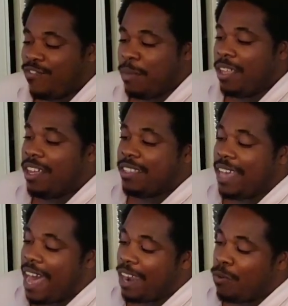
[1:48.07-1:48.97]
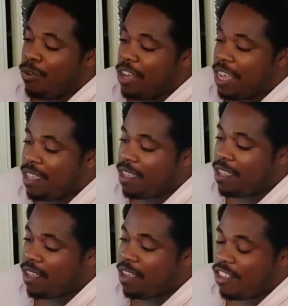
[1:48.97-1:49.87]
From the hood to Hollywood.
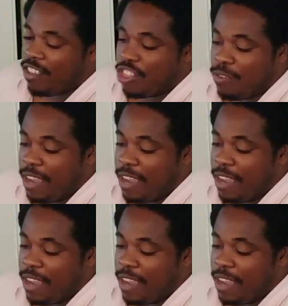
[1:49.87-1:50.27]
It's a